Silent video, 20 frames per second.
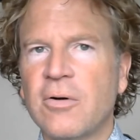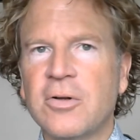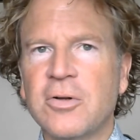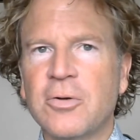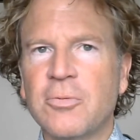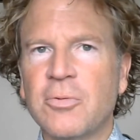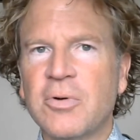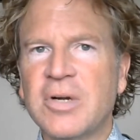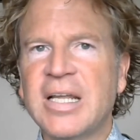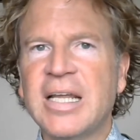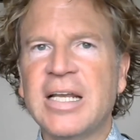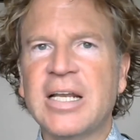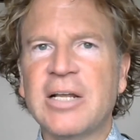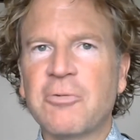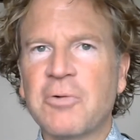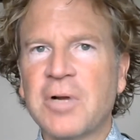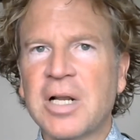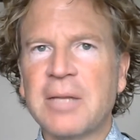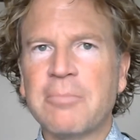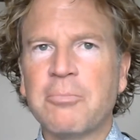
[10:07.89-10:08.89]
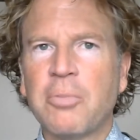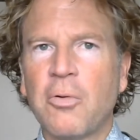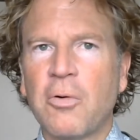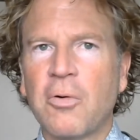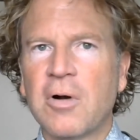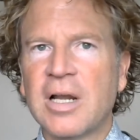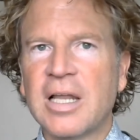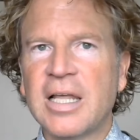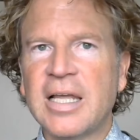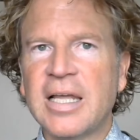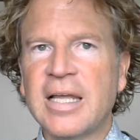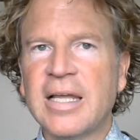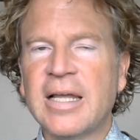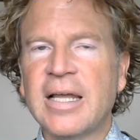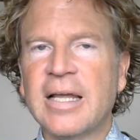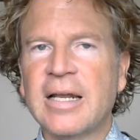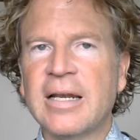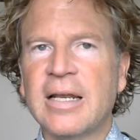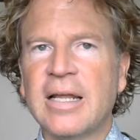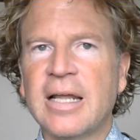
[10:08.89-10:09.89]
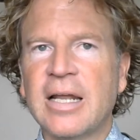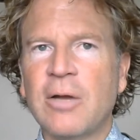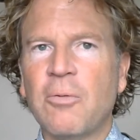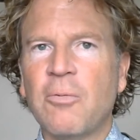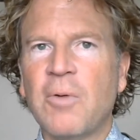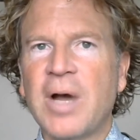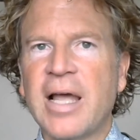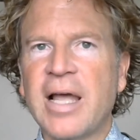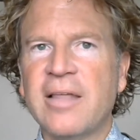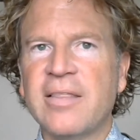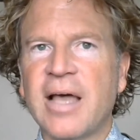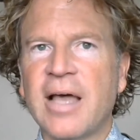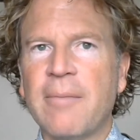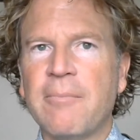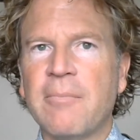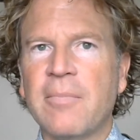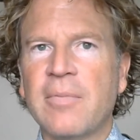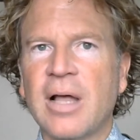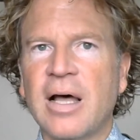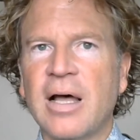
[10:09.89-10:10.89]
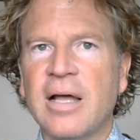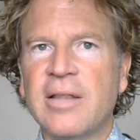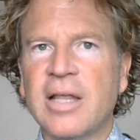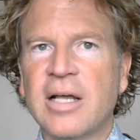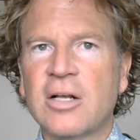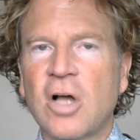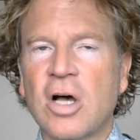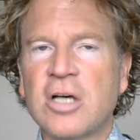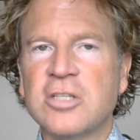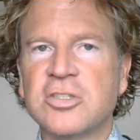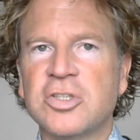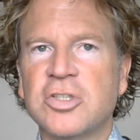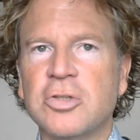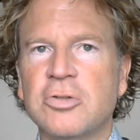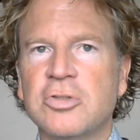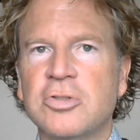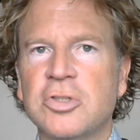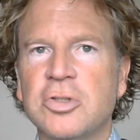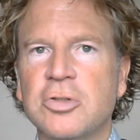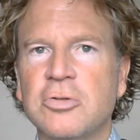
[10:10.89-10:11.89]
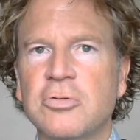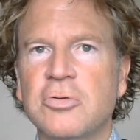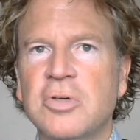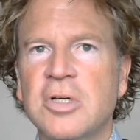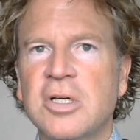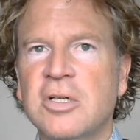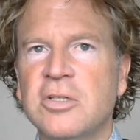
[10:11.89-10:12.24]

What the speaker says: you were eating really poorly in a way that caused you to,